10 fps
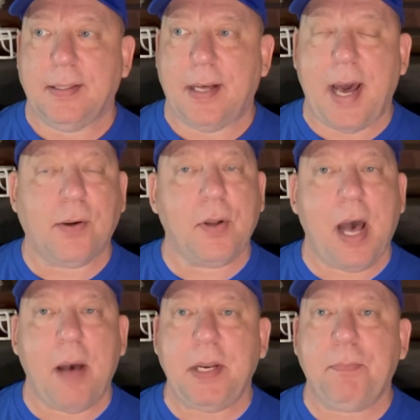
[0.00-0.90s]
don't know
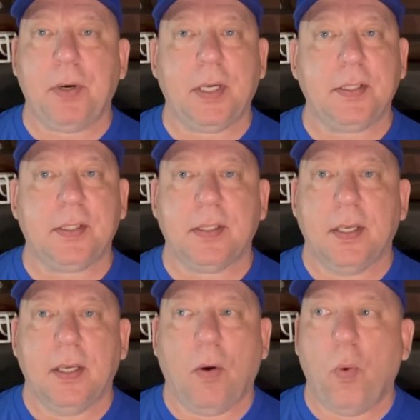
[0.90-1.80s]
how many punts.
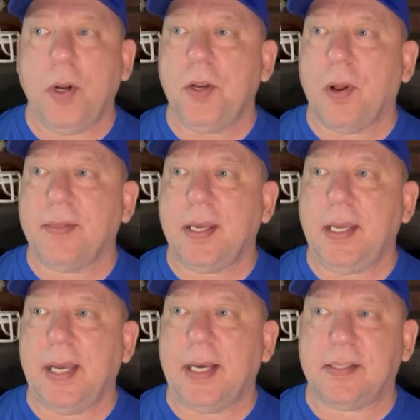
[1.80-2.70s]
One year, I think
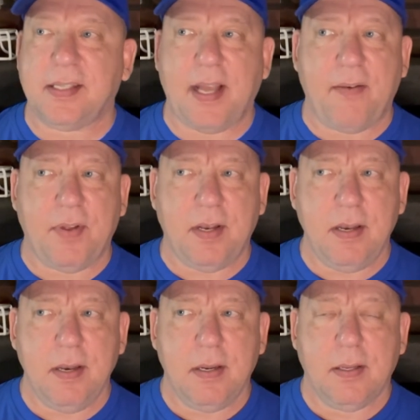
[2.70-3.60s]
he had
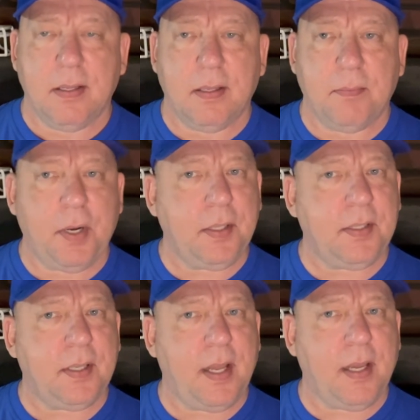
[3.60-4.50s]
7
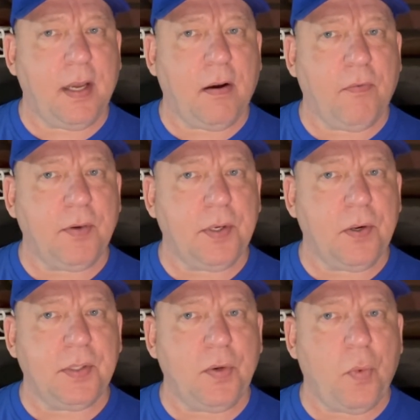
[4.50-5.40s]
punts and kickoff
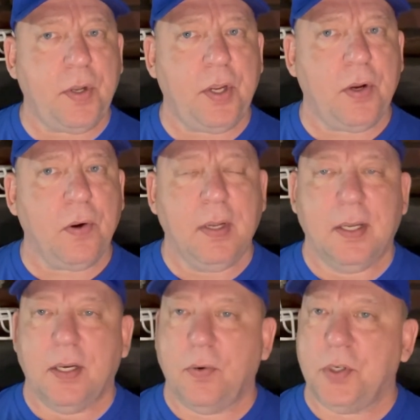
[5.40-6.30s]
returns in 1 year,
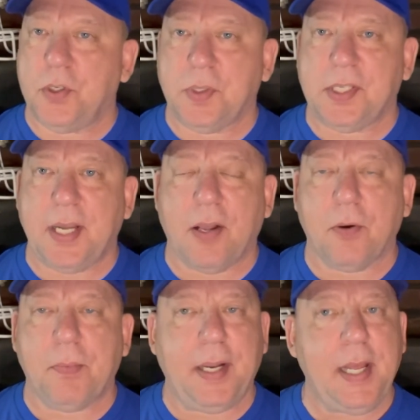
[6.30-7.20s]
which was
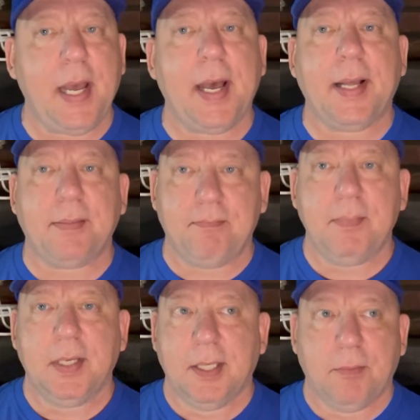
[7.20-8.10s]
stellar, but he had
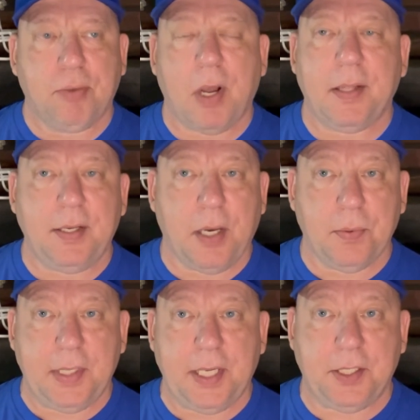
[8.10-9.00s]
probably
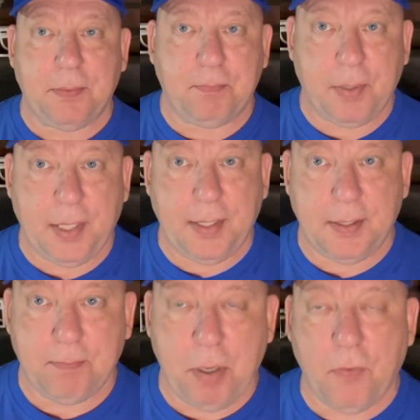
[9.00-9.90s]
double-digit punt
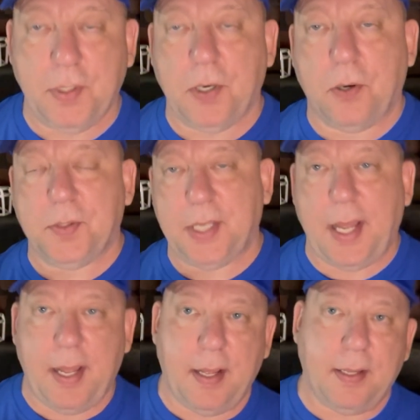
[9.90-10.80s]
returns
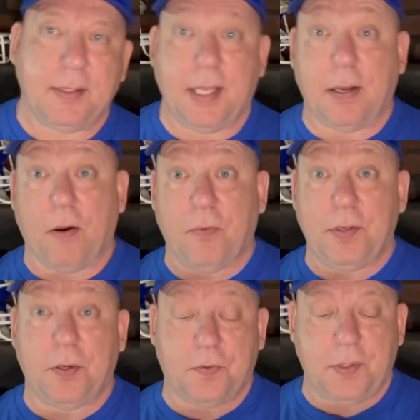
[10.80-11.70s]
and kickoff
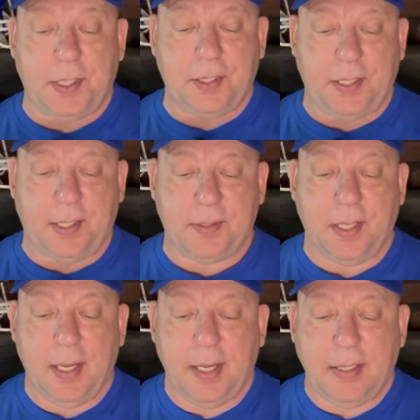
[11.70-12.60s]
returns for touchdowns.
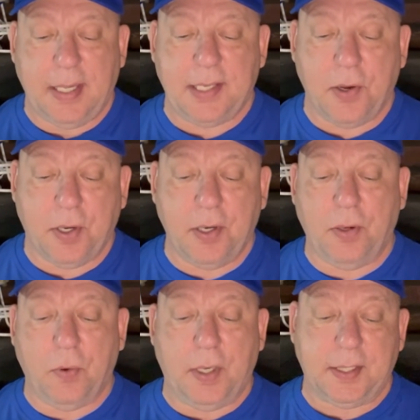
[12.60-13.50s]
That's how good
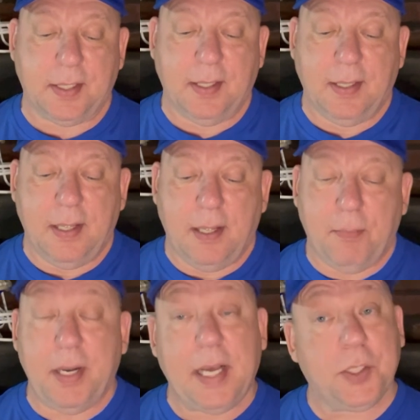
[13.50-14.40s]
he was.
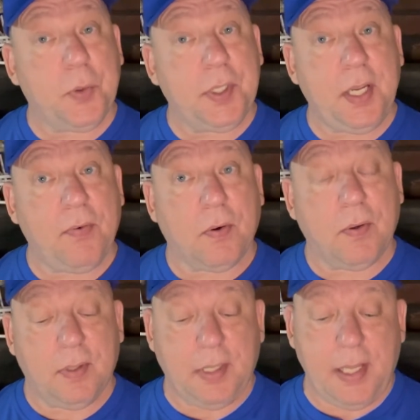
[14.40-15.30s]
But as a receiver,
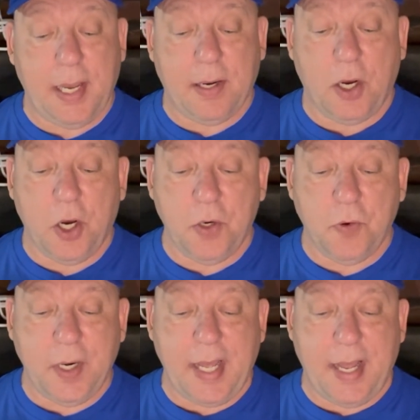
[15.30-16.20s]
he had
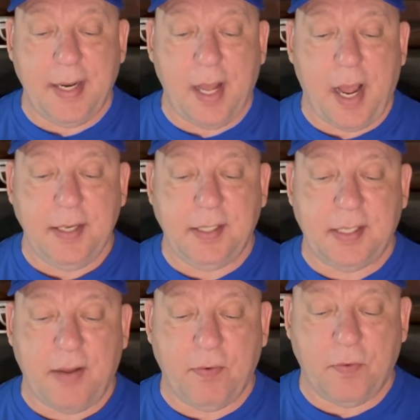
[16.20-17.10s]

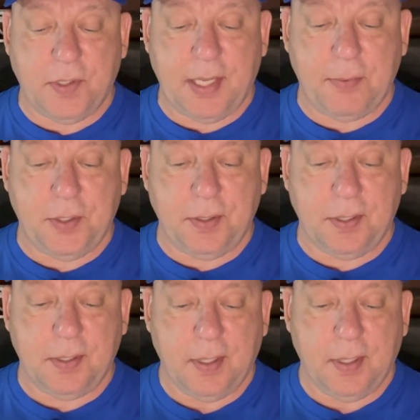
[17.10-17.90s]
197 receptions,